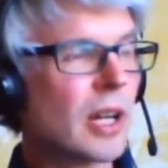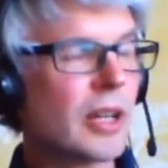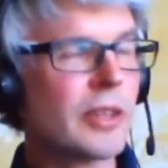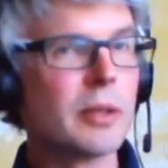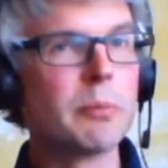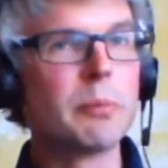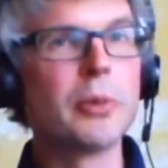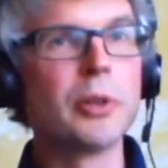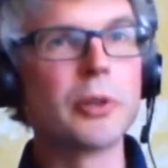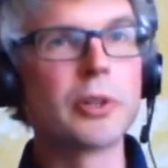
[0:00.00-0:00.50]
and
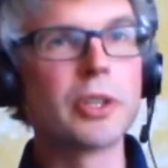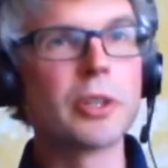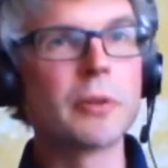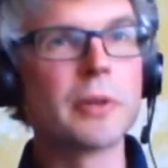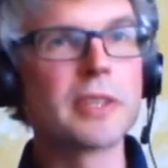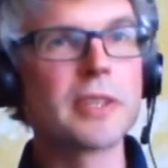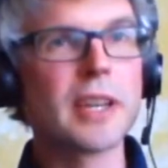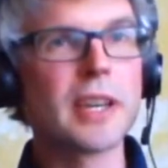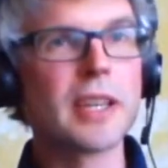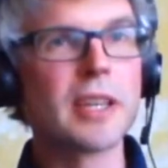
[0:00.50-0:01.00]
then book you
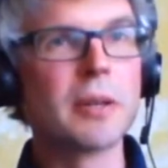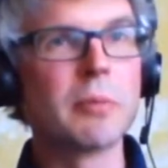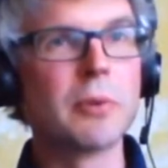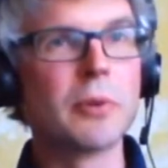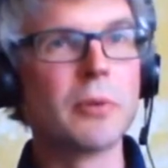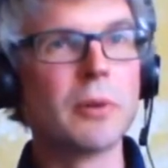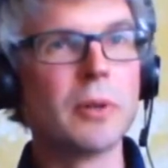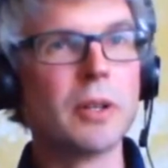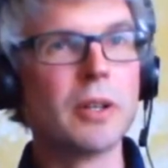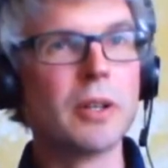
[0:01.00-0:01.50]
a
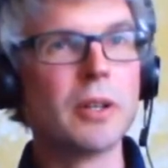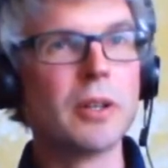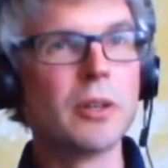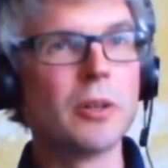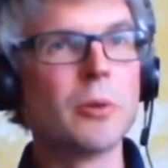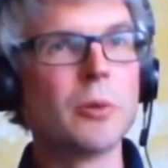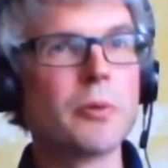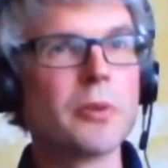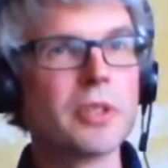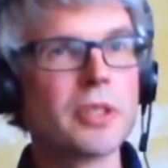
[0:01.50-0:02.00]
table,
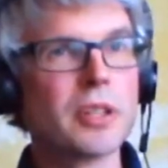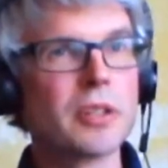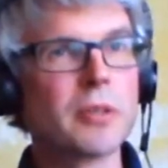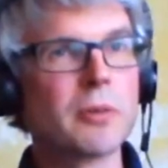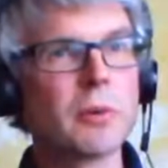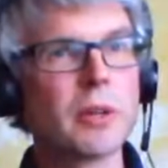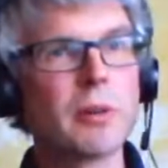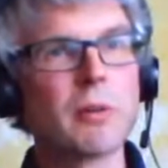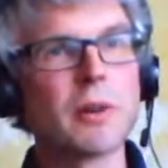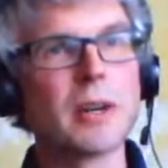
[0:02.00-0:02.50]
or it was the other
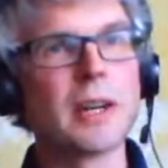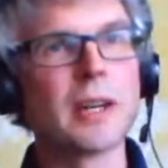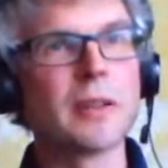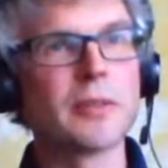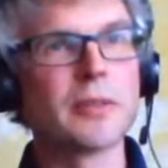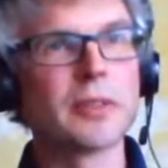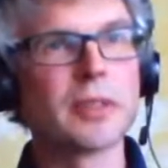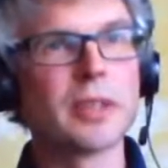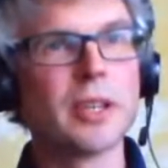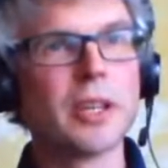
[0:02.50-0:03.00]
way
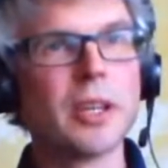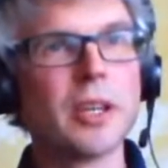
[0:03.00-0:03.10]
around.